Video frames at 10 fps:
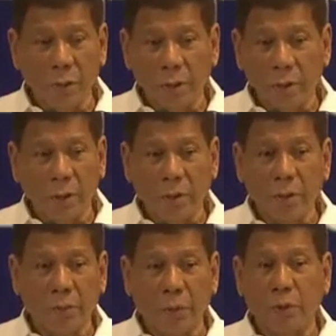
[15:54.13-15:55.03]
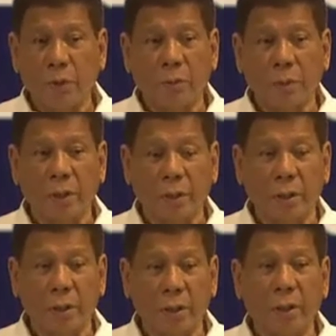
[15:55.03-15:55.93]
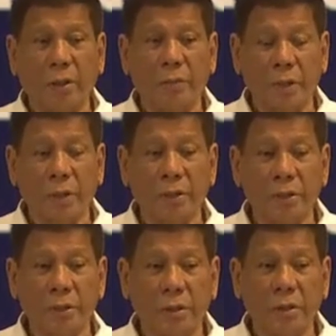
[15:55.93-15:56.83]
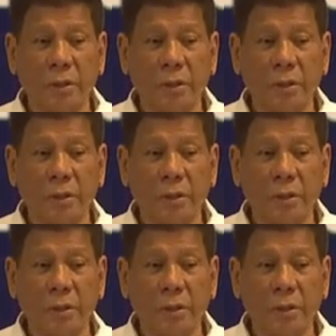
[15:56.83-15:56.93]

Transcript: Hindi ako pro-American. I am just